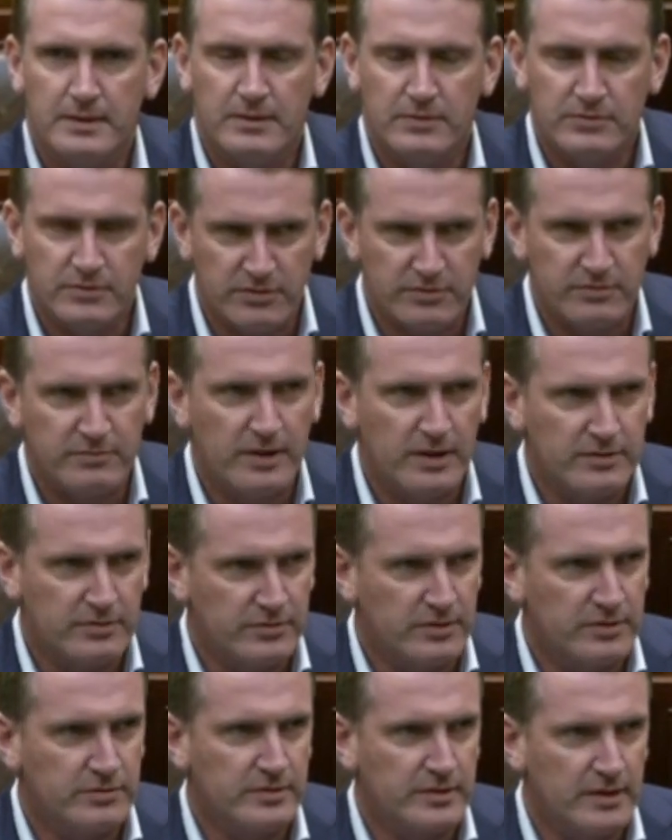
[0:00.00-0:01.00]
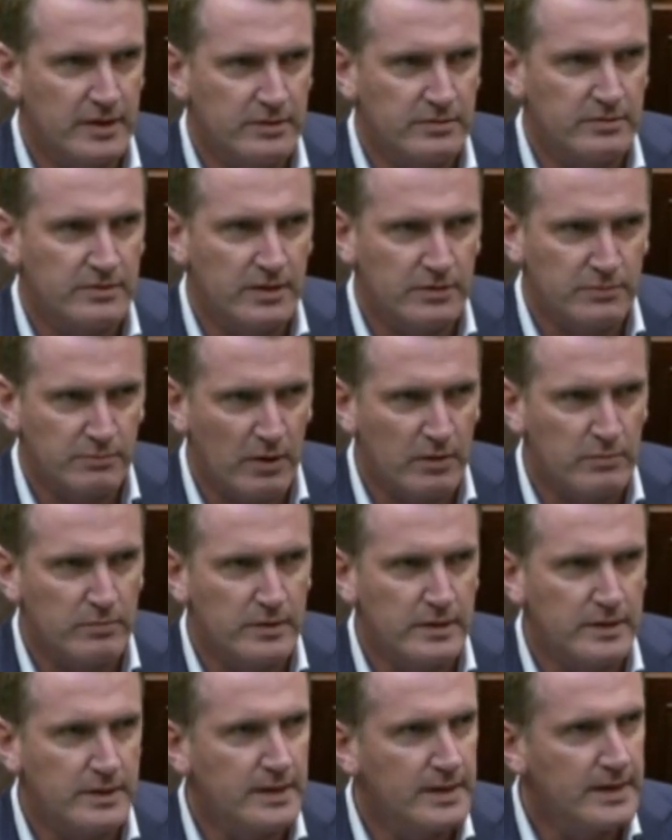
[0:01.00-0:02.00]
Disadvantaged education. It's
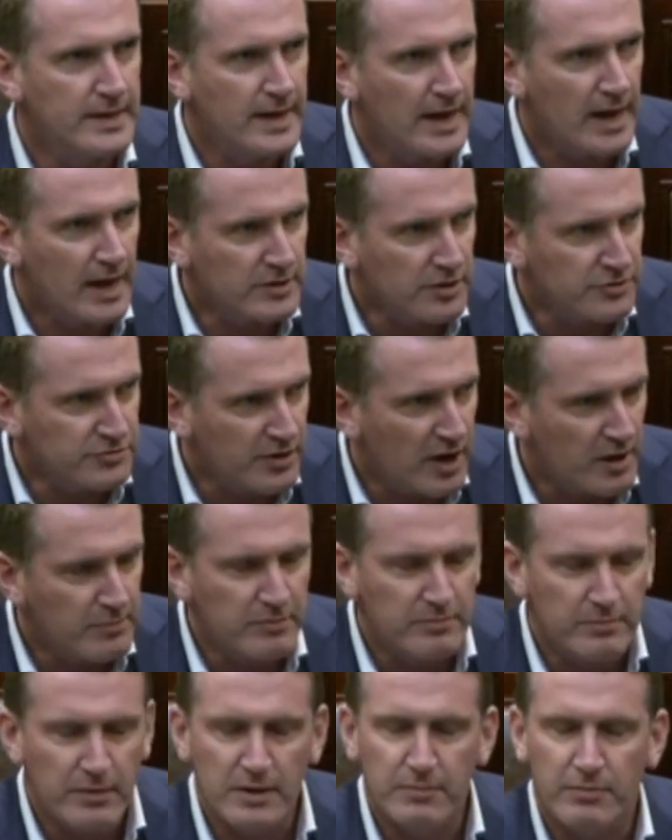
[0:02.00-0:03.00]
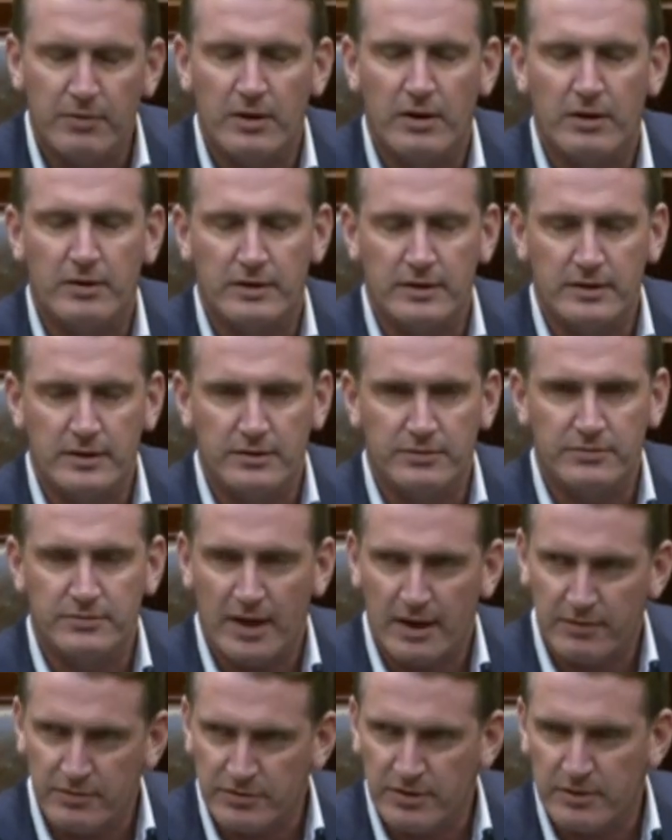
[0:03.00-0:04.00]
probably on the top of my priority list
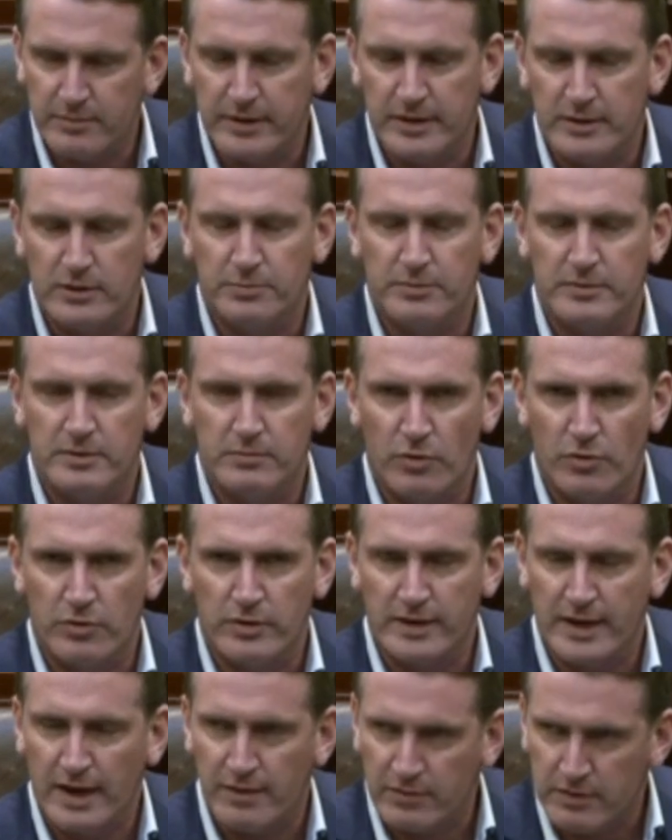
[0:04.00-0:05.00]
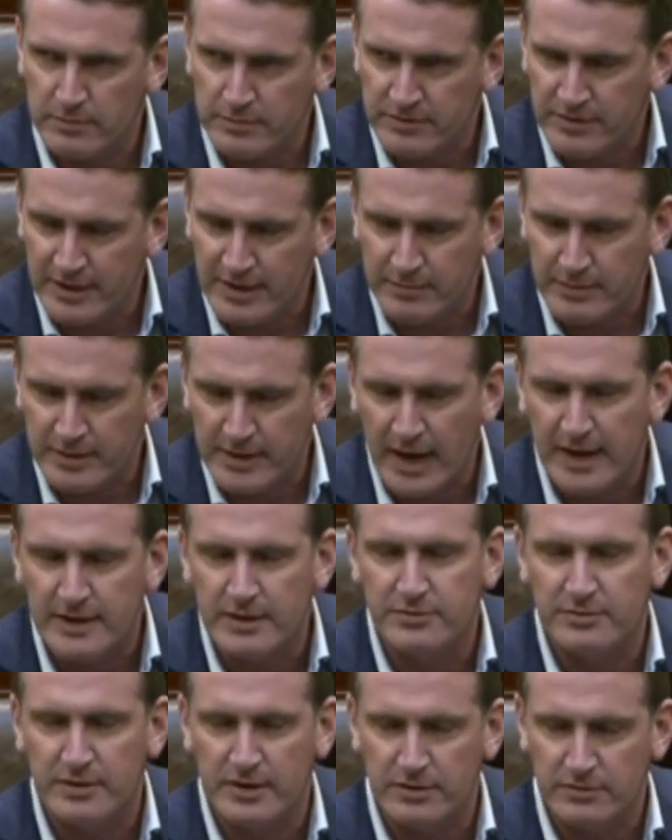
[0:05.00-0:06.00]
every time I get up in the morning, every time I think about
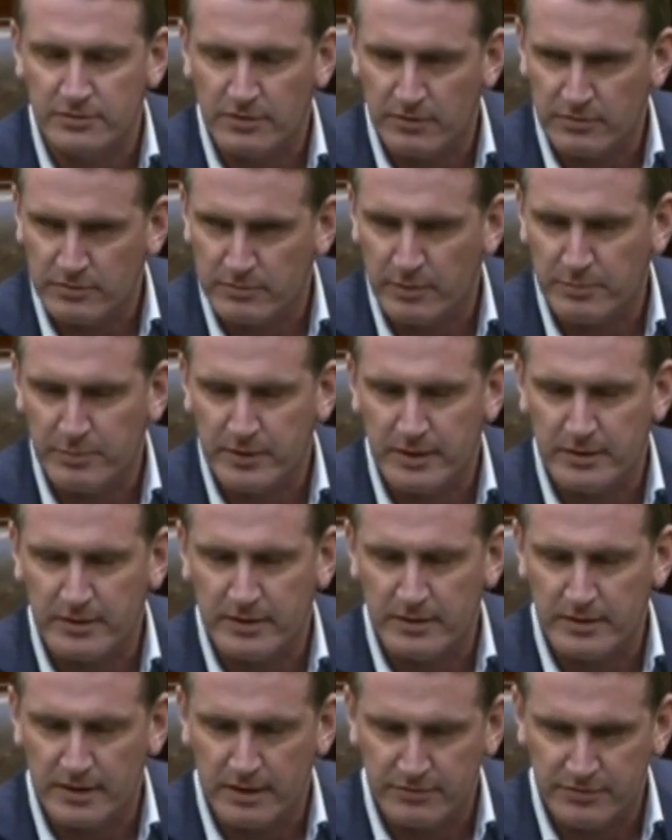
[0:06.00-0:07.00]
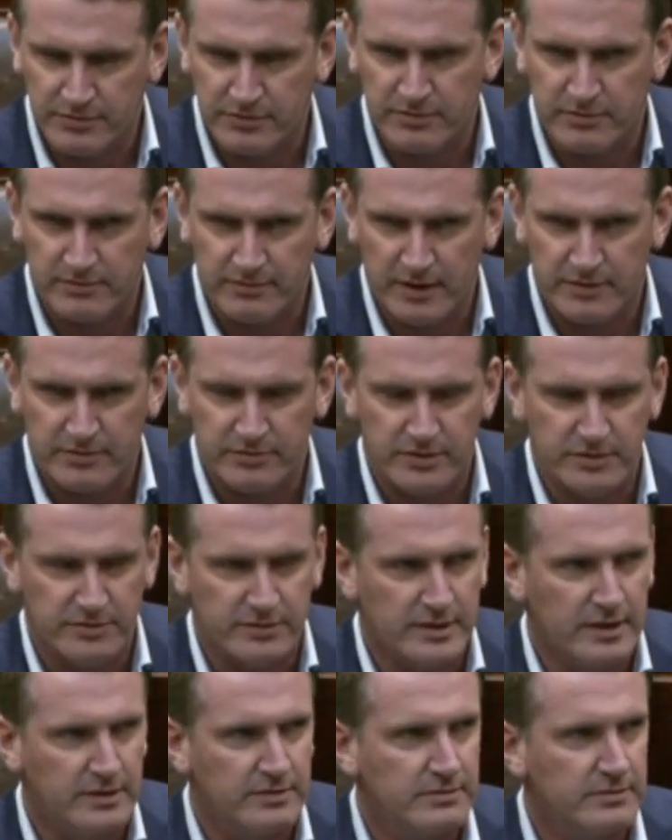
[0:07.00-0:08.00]
anything in terms of my political life, it's disadvantaged
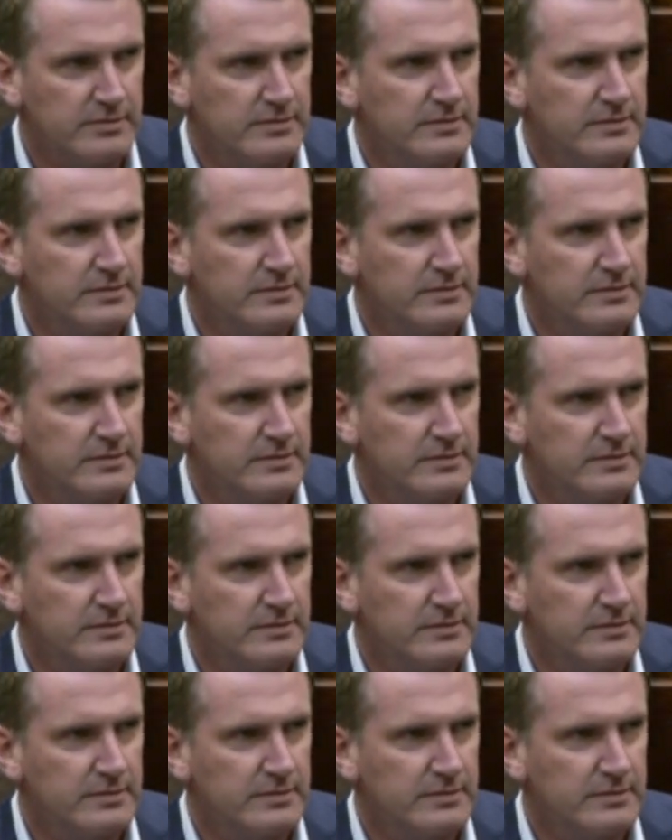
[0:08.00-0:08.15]
education.